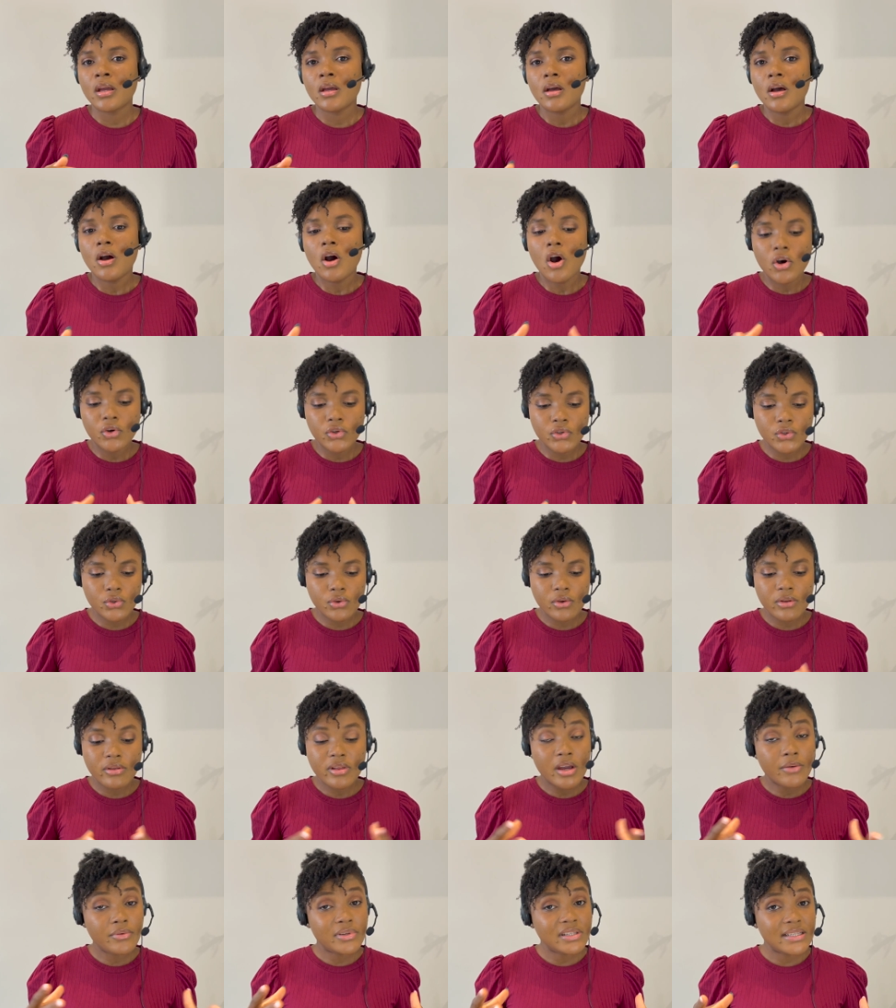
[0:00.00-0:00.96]
Also,
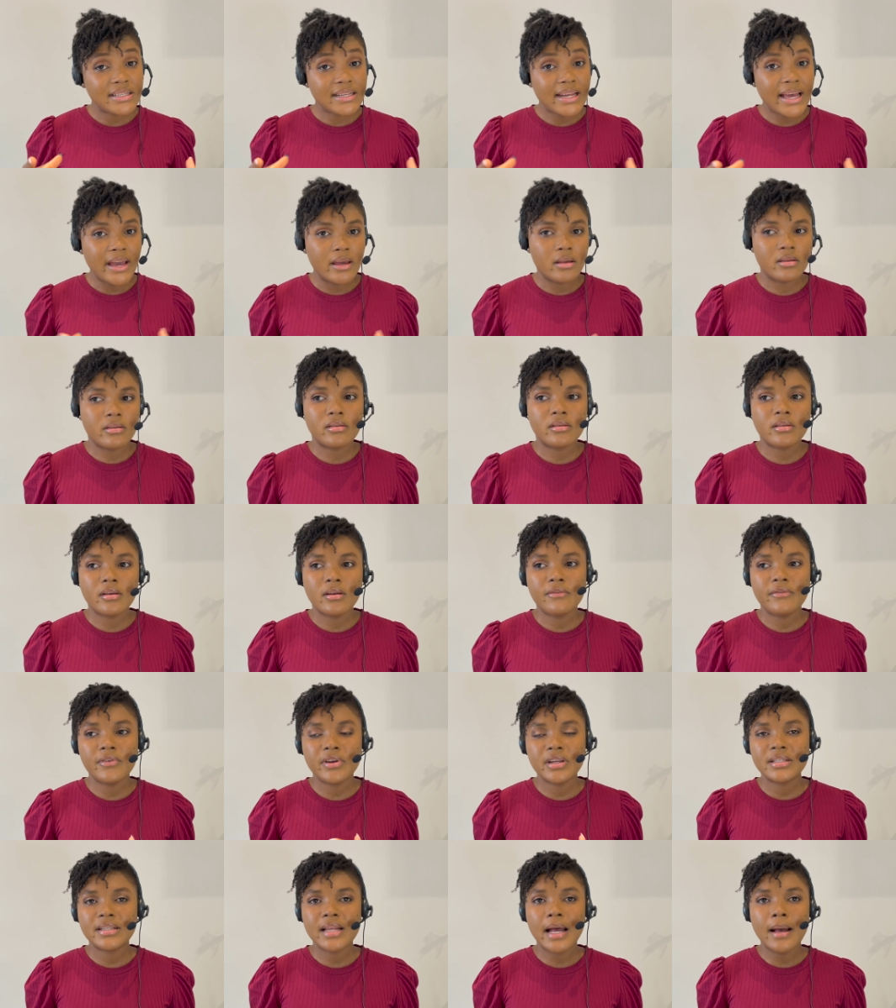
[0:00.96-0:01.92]
there is length. For
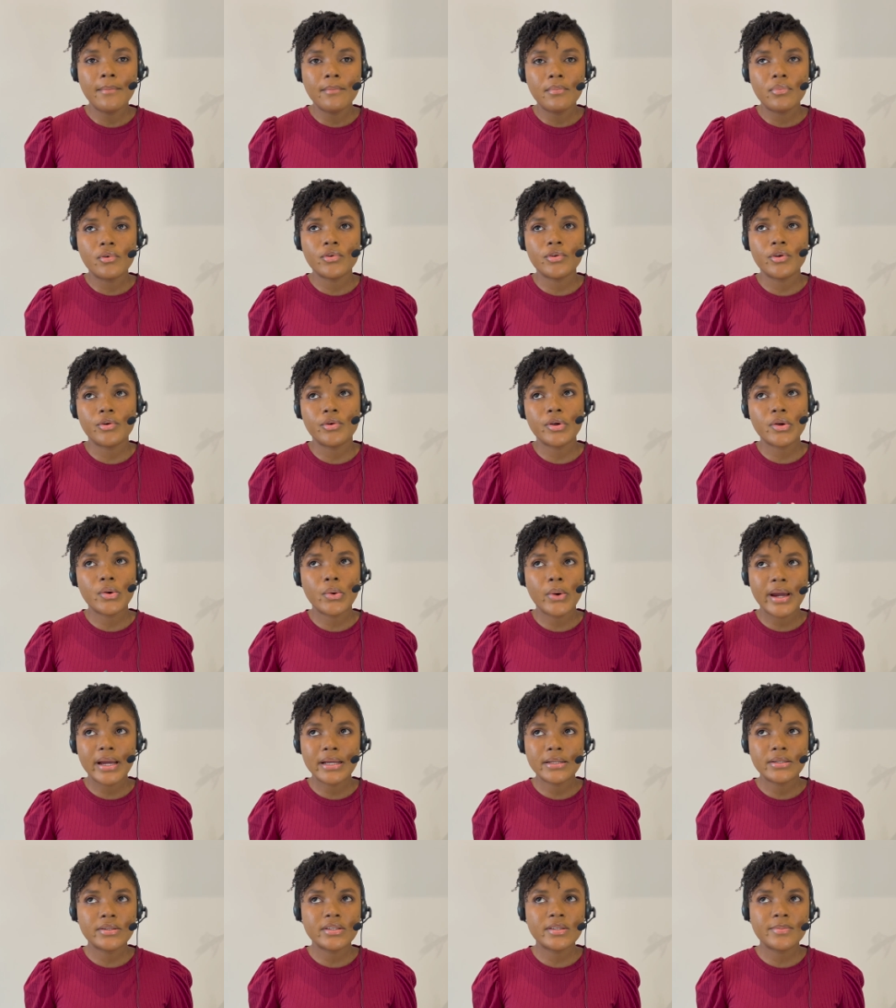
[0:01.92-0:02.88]
example, you're
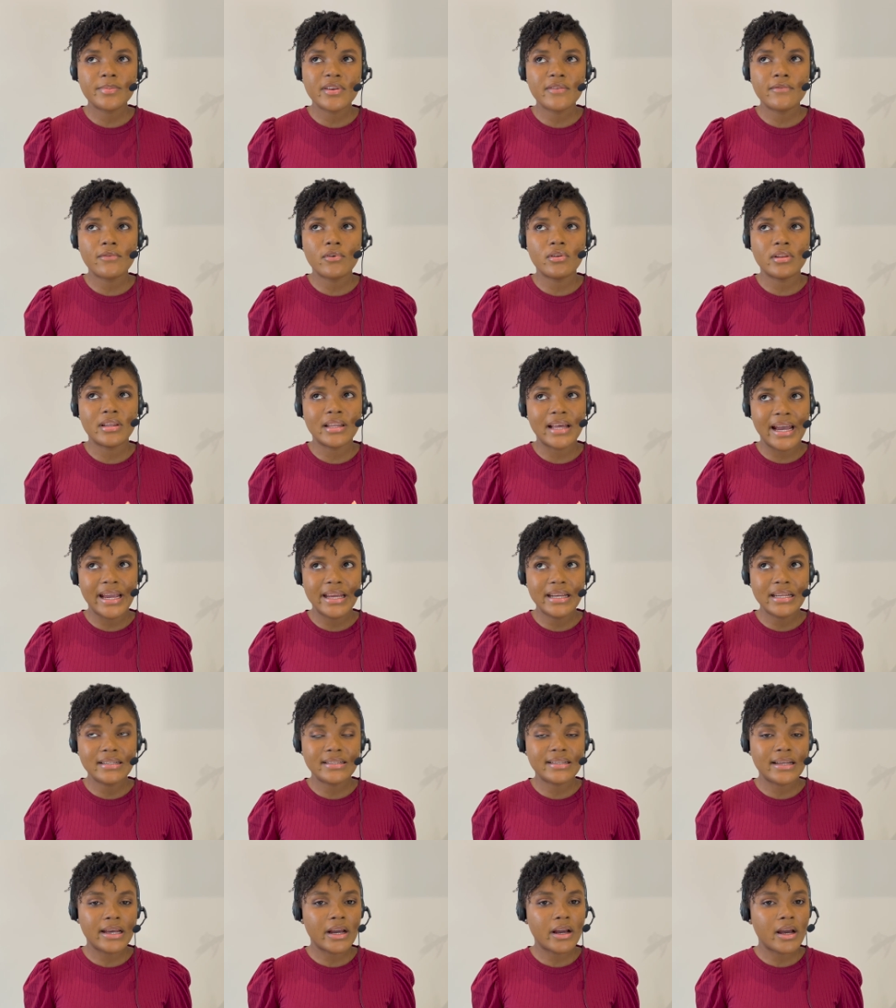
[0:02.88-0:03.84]
required to speak for 90
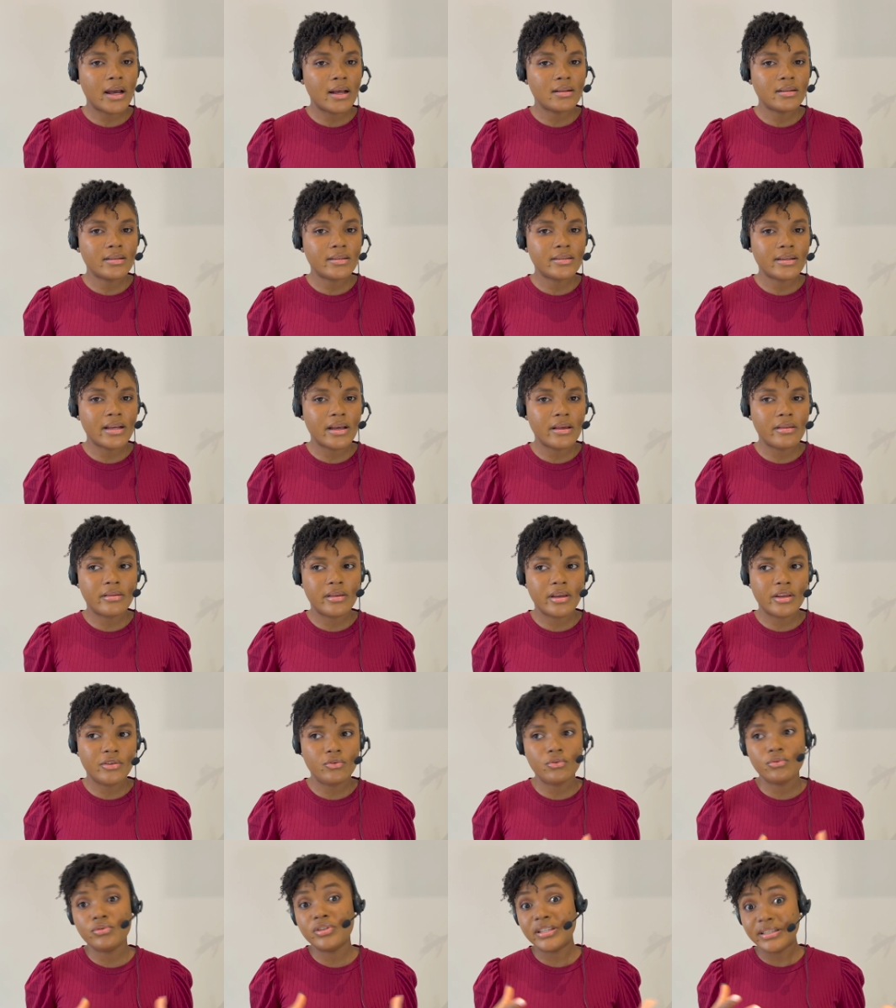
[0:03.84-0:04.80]
seconds and then
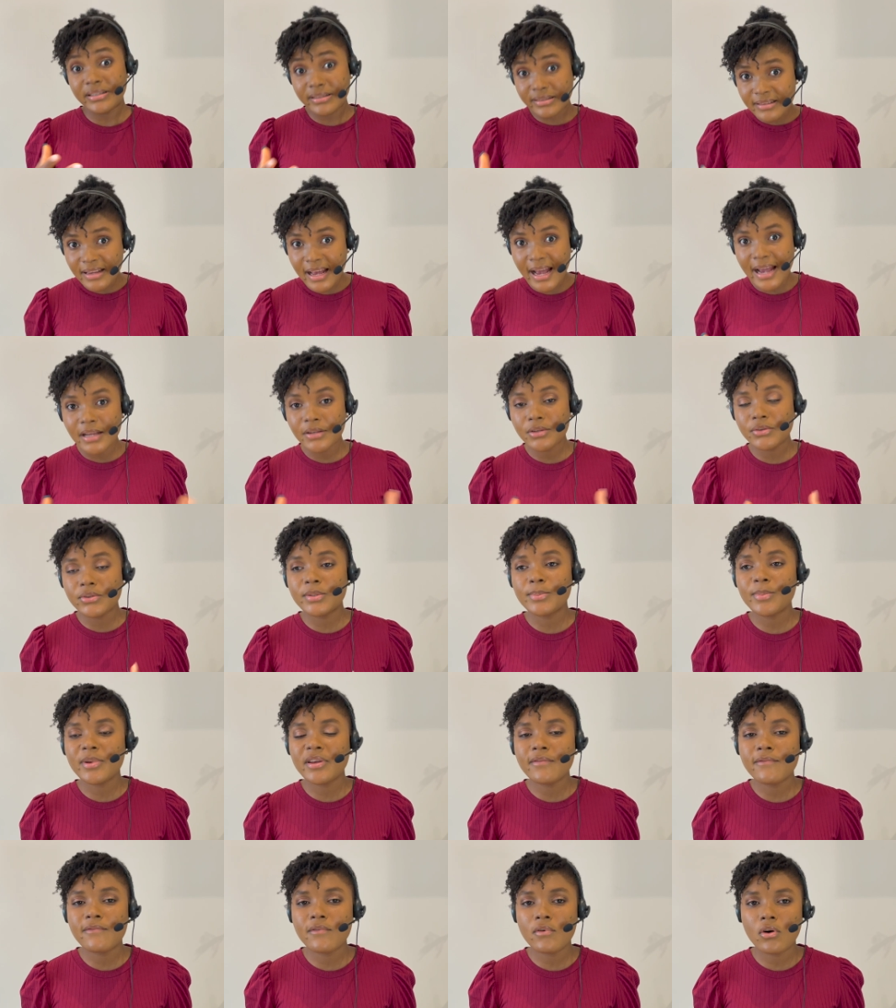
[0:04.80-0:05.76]
you decide to
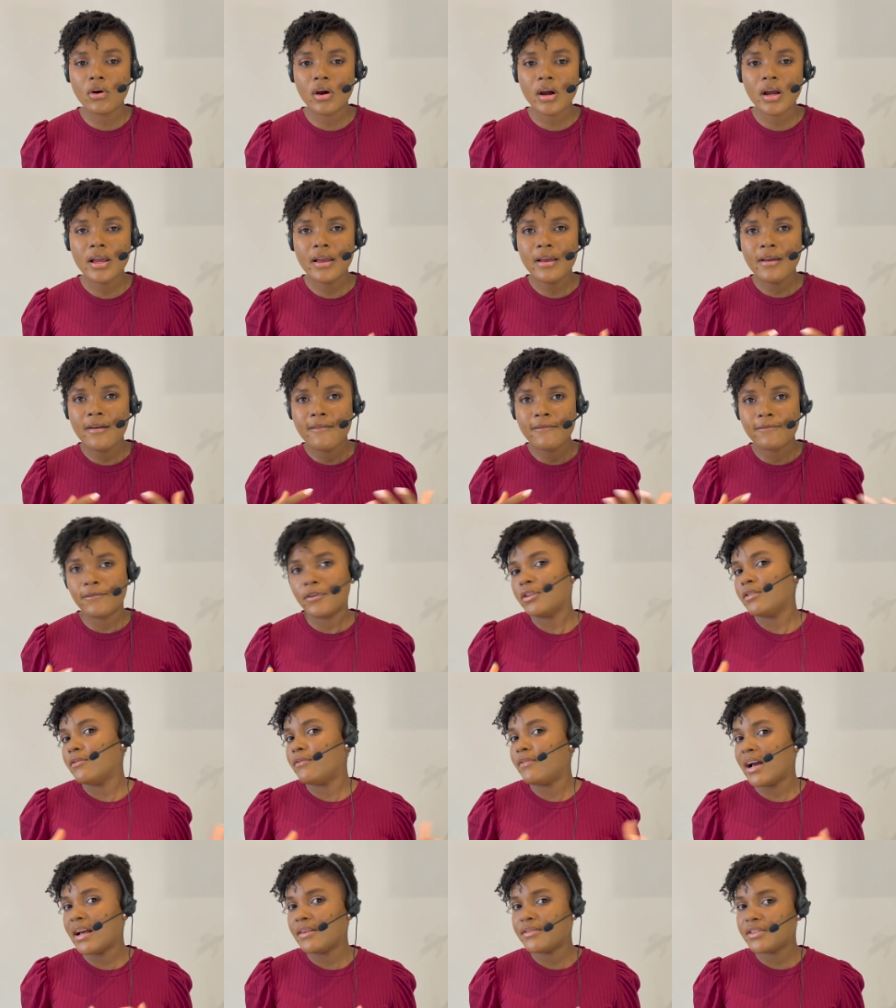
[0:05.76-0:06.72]
speak for
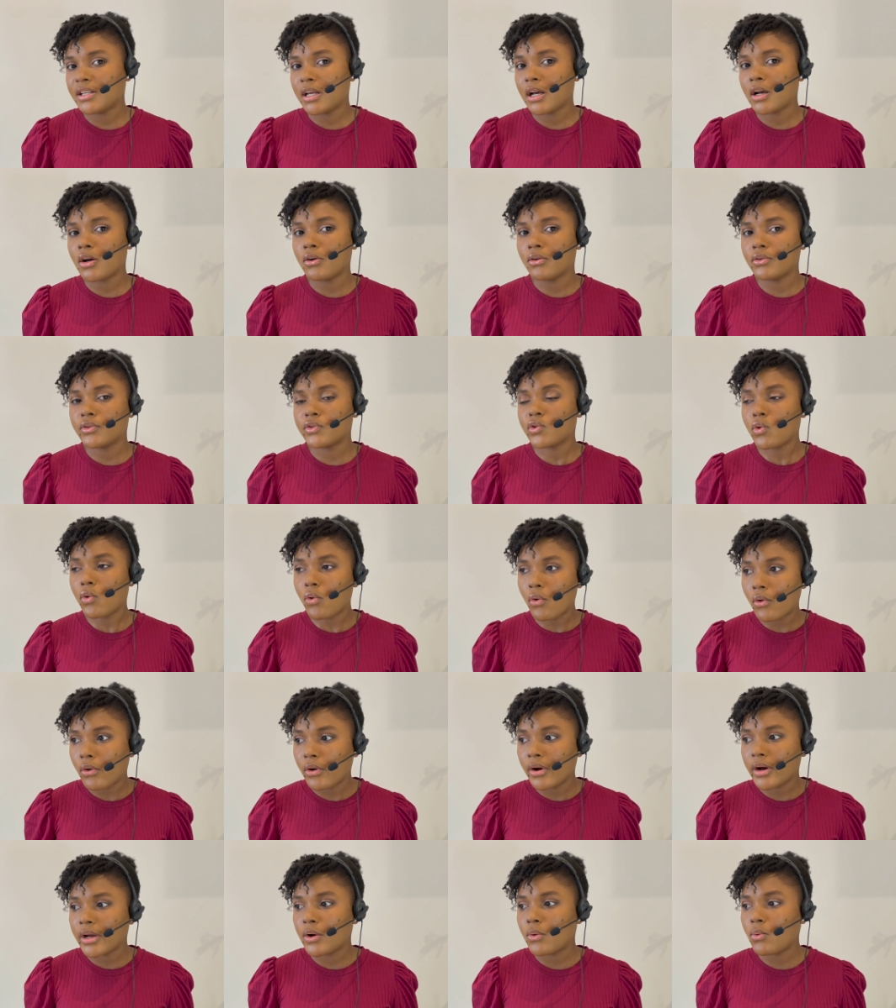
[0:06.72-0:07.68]
45 seconds.
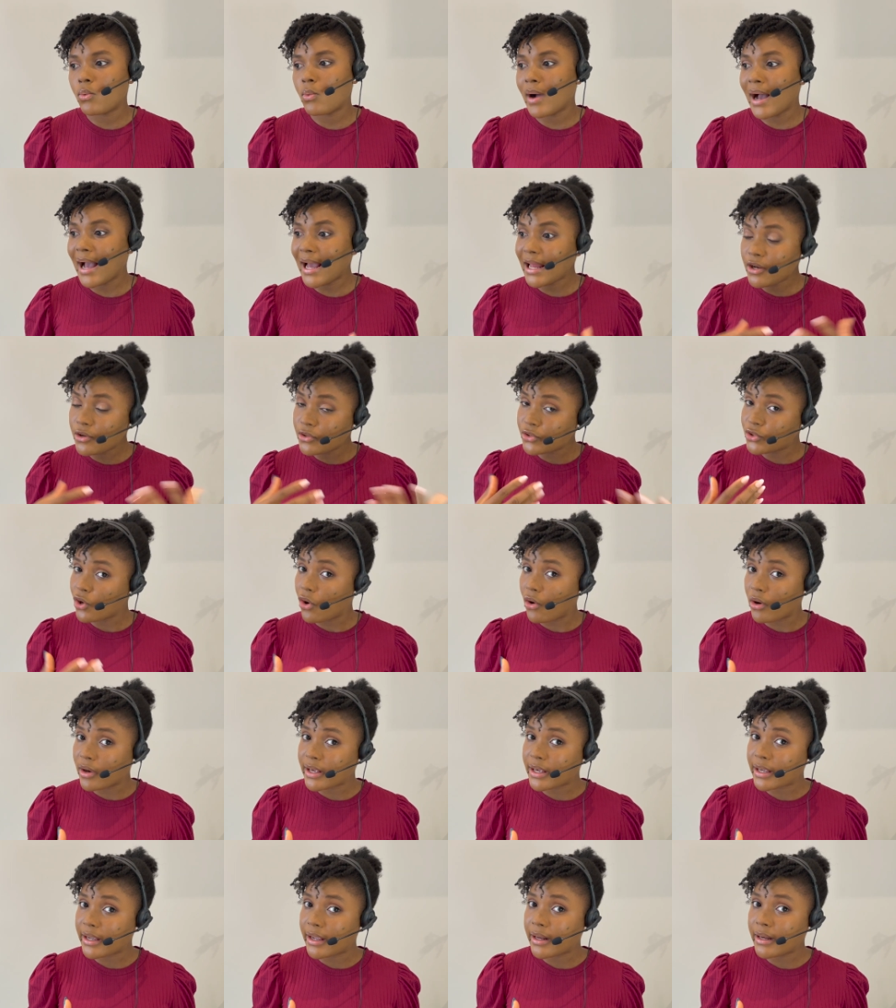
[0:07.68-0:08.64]
Or while you're
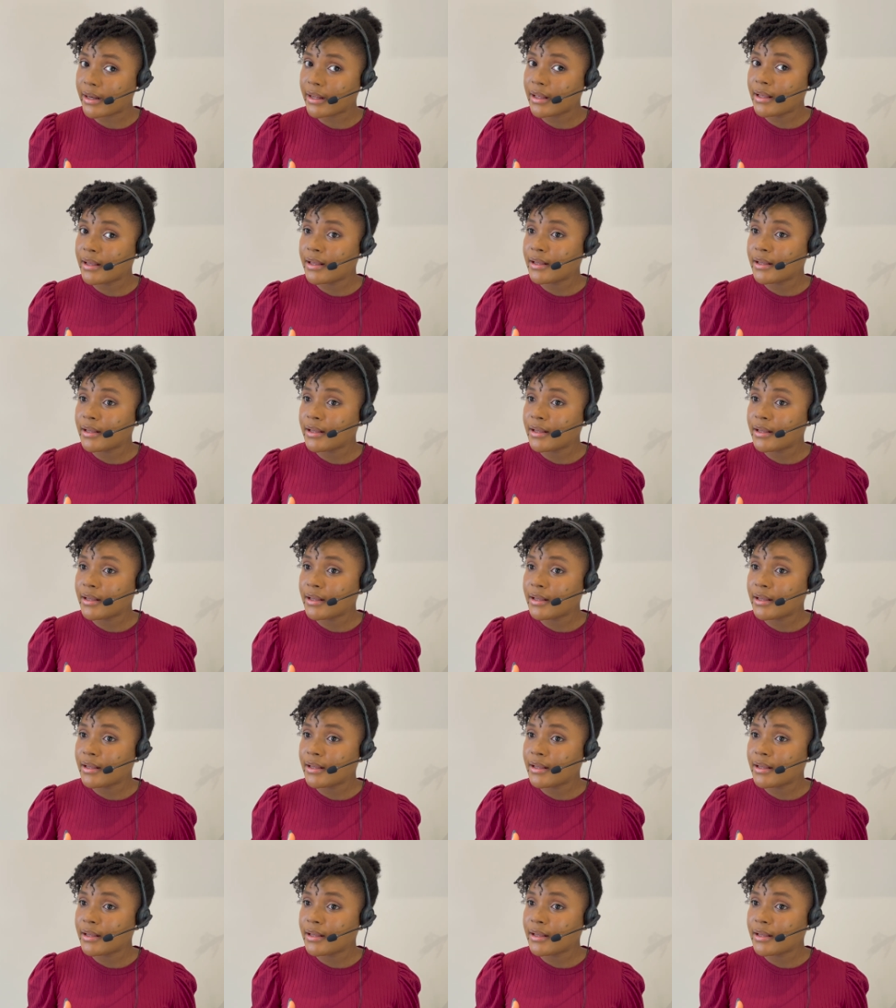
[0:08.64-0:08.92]
talking,